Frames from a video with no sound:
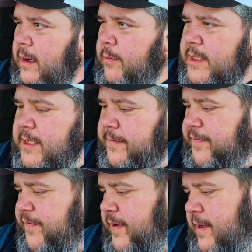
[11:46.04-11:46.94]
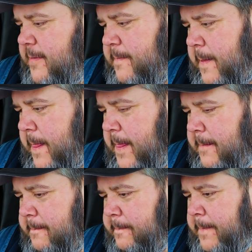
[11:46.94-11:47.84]
What the?
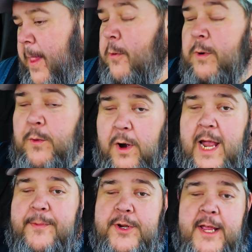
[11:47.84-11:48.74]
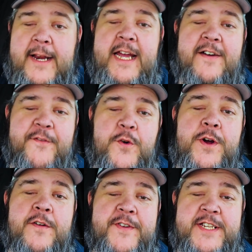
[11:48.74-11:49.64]
We were able to knock out
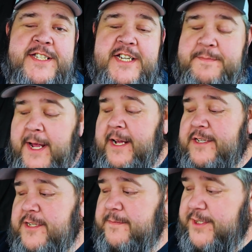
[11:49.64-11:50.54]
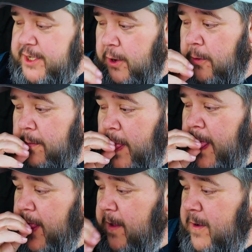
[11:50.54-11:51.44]
456 miles. So
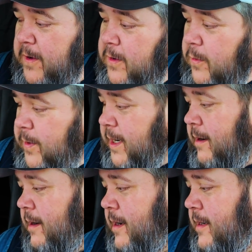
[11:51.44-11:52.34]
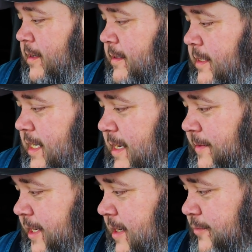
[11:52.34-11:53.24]
we are. Let
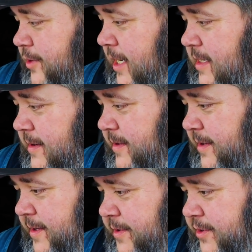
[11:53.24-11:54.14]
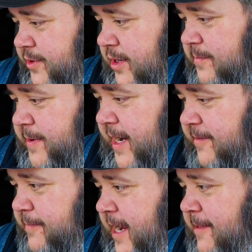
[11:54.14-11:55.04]
me update the trucker path,